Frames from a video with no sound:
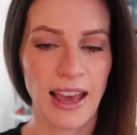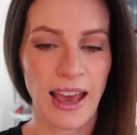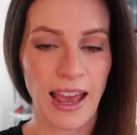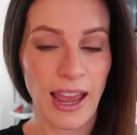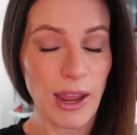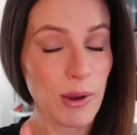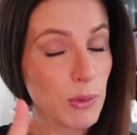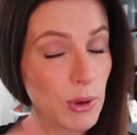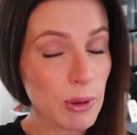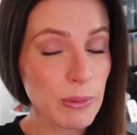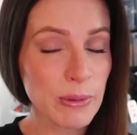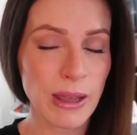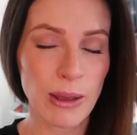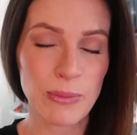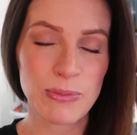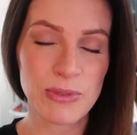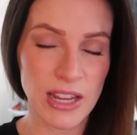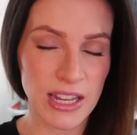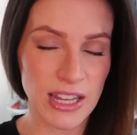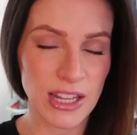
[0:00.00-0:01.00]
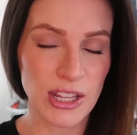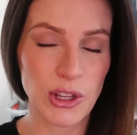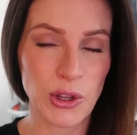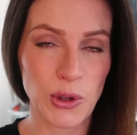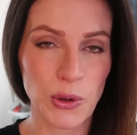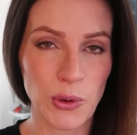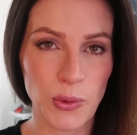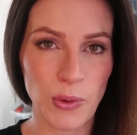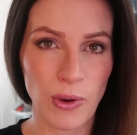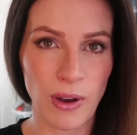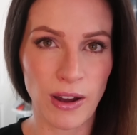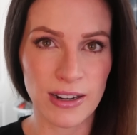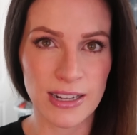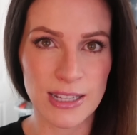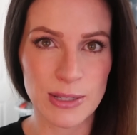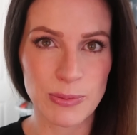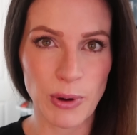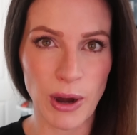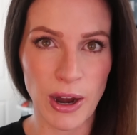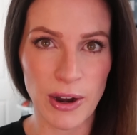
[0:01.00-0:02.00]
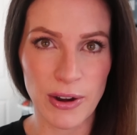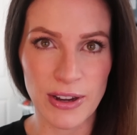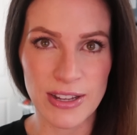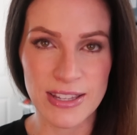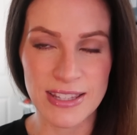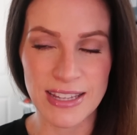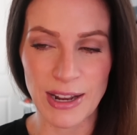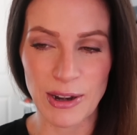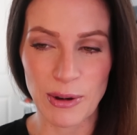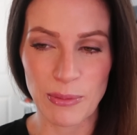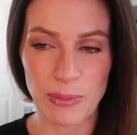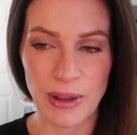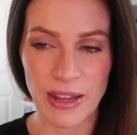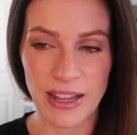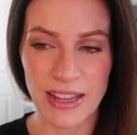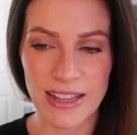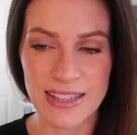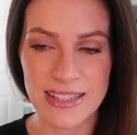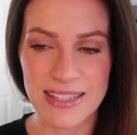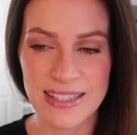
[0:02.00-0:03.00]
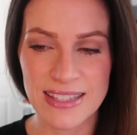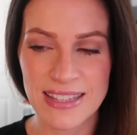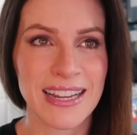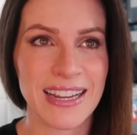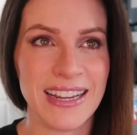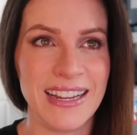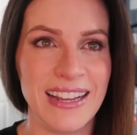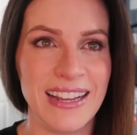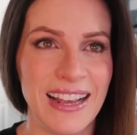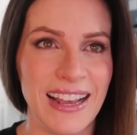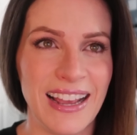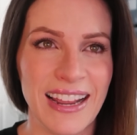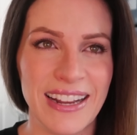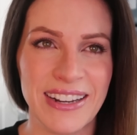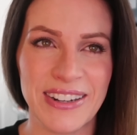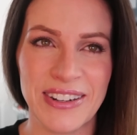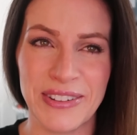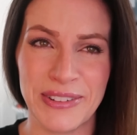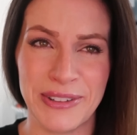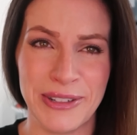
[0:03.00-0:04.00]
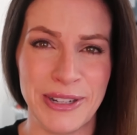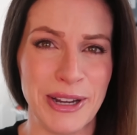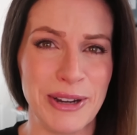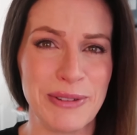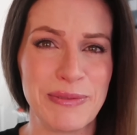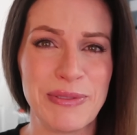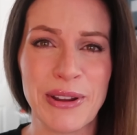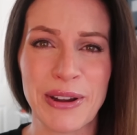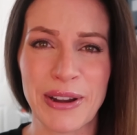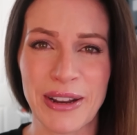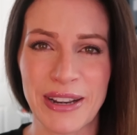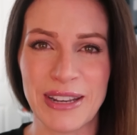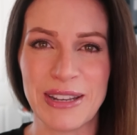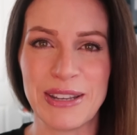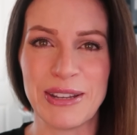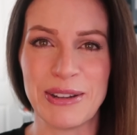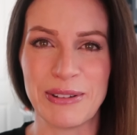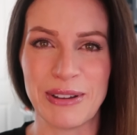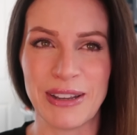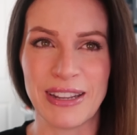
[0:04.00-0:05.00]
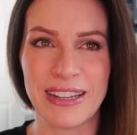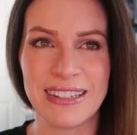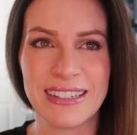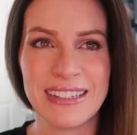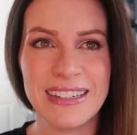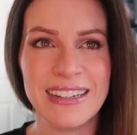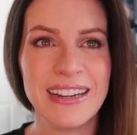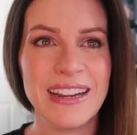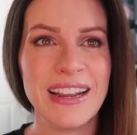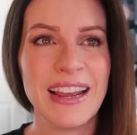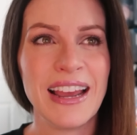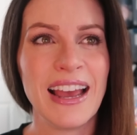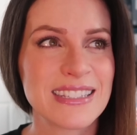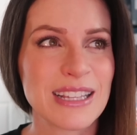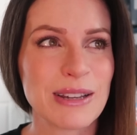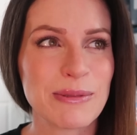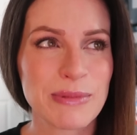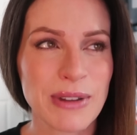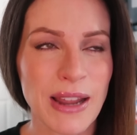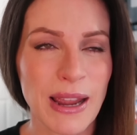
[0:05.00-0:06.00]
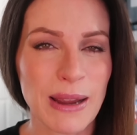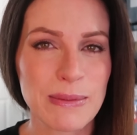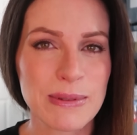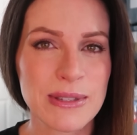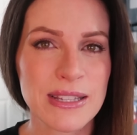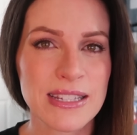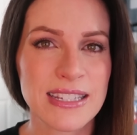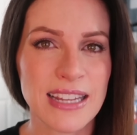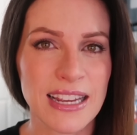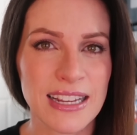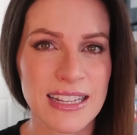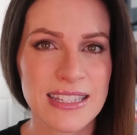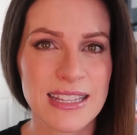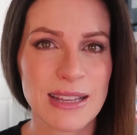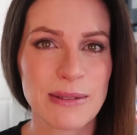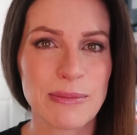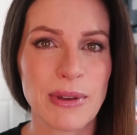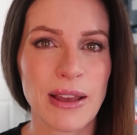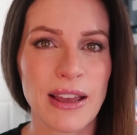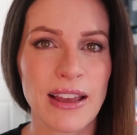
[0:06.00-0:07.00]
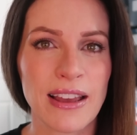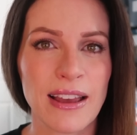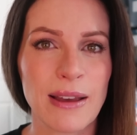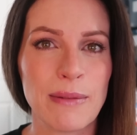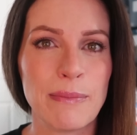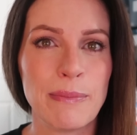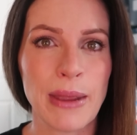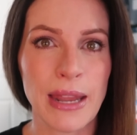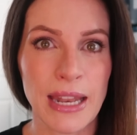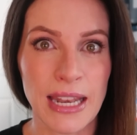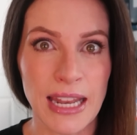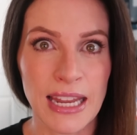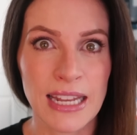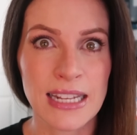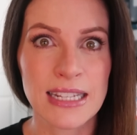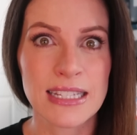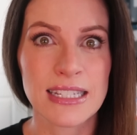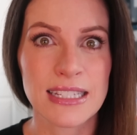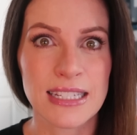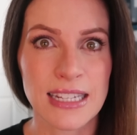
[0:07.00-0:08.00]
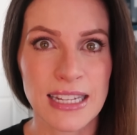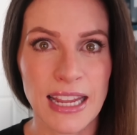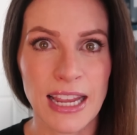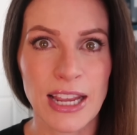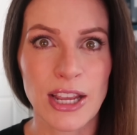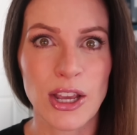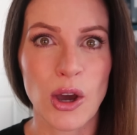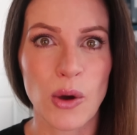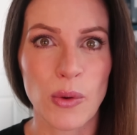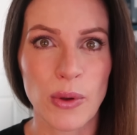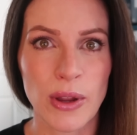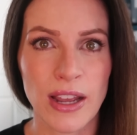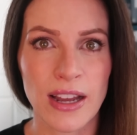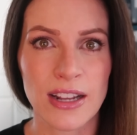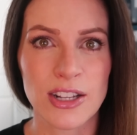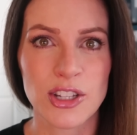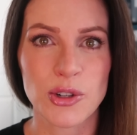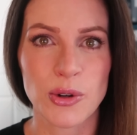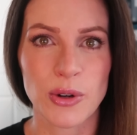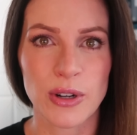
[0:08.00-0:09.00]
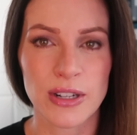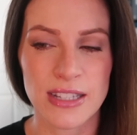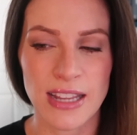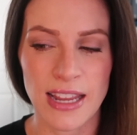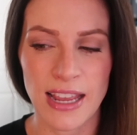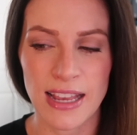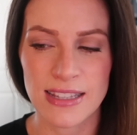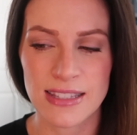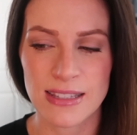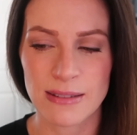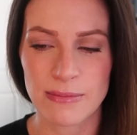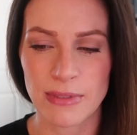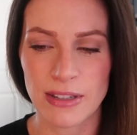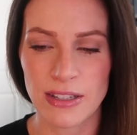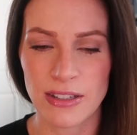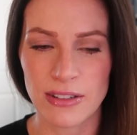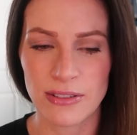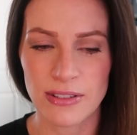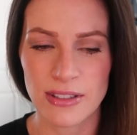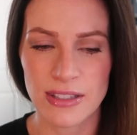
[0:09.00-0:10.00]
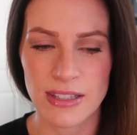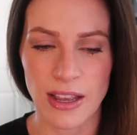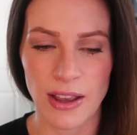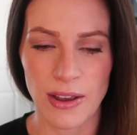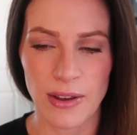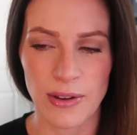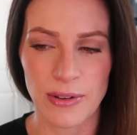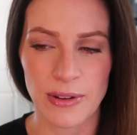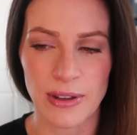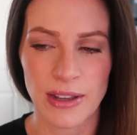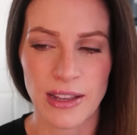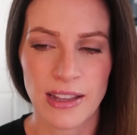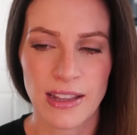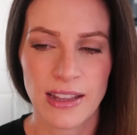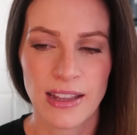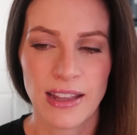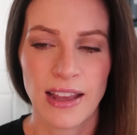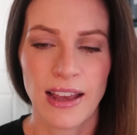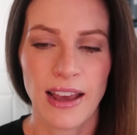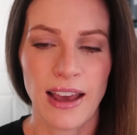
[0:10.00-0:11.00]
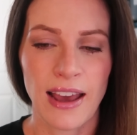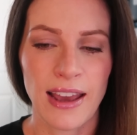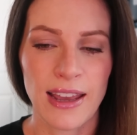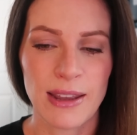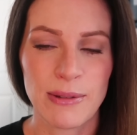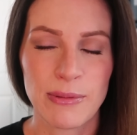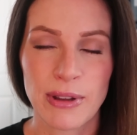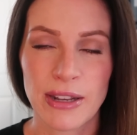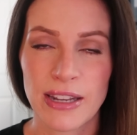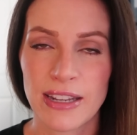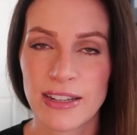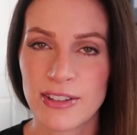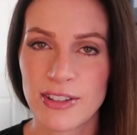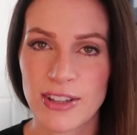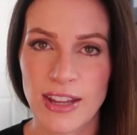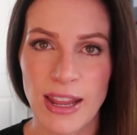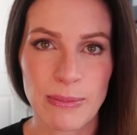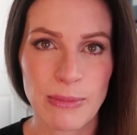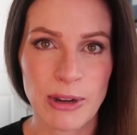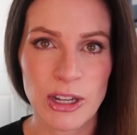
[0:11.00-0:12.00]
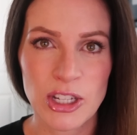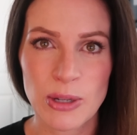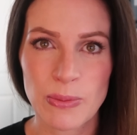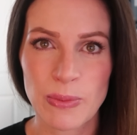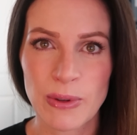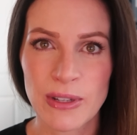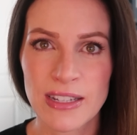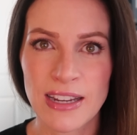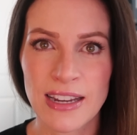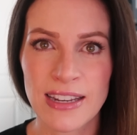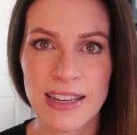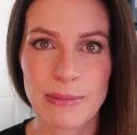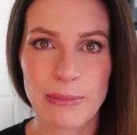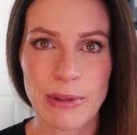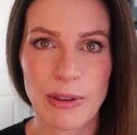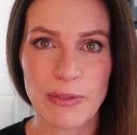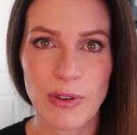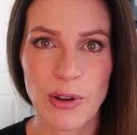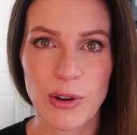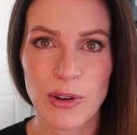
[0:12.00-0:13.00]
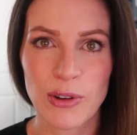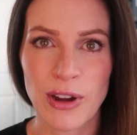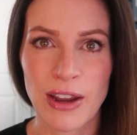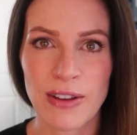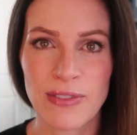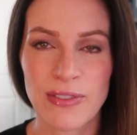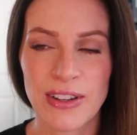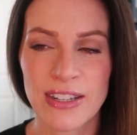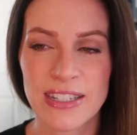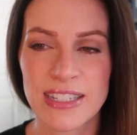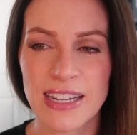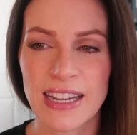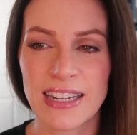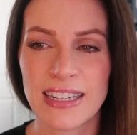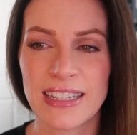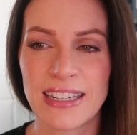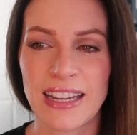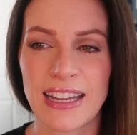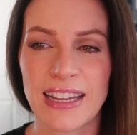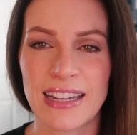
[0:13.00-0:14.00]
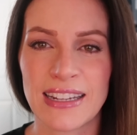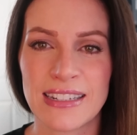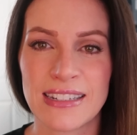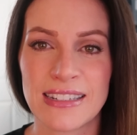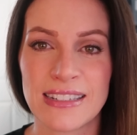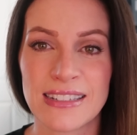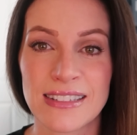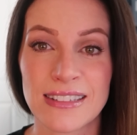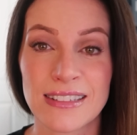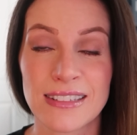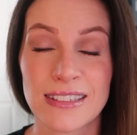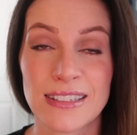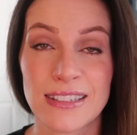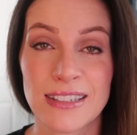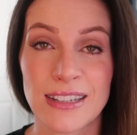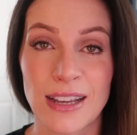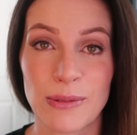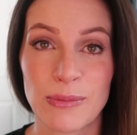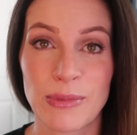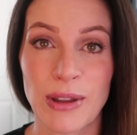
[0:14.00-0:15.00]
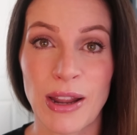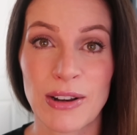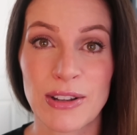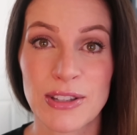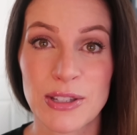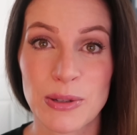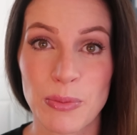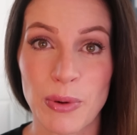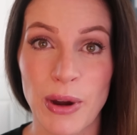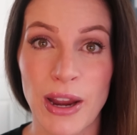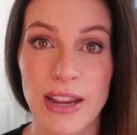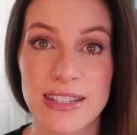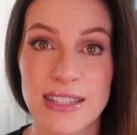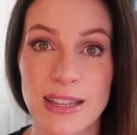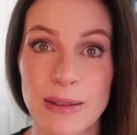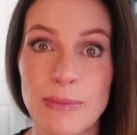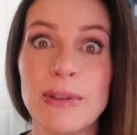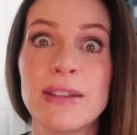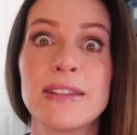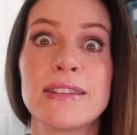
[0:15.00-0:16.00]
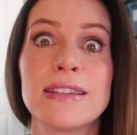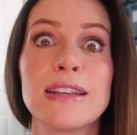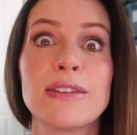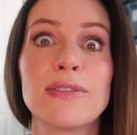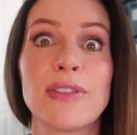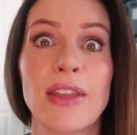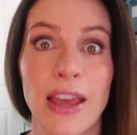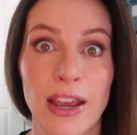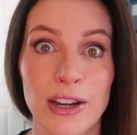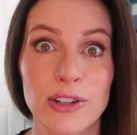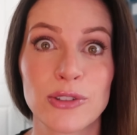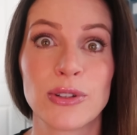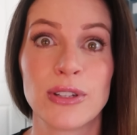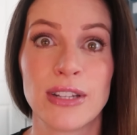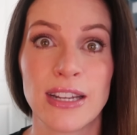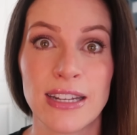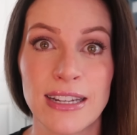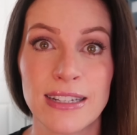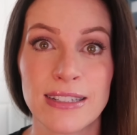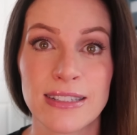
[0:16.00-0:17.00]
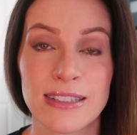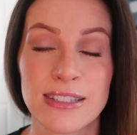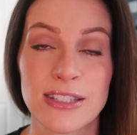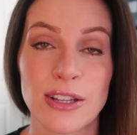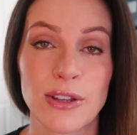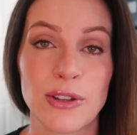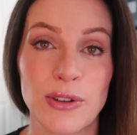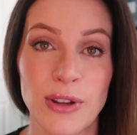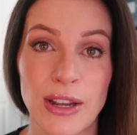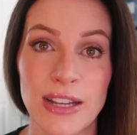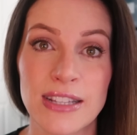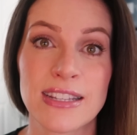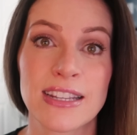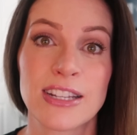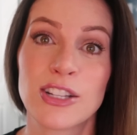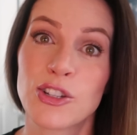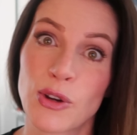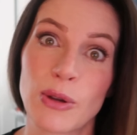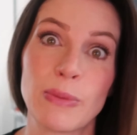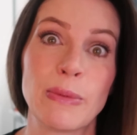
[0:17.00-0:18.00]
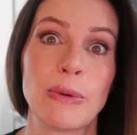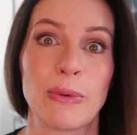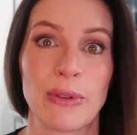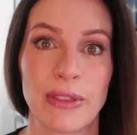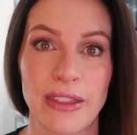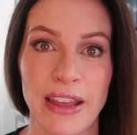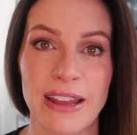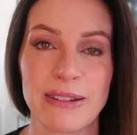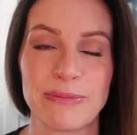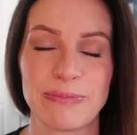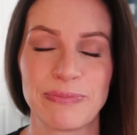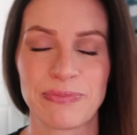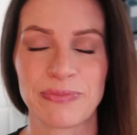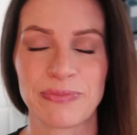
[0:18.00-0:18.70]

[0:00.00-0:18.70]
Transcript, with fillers: I will be updating you on its progress later because I don't know if they're gonna do it. Sometimes it takes them a minute to get going on chores I ask them to do. So I'm gonna get my shipping done, get my photographing done, and come down and surprise them and see if they actually did it. So you guys can join me with that.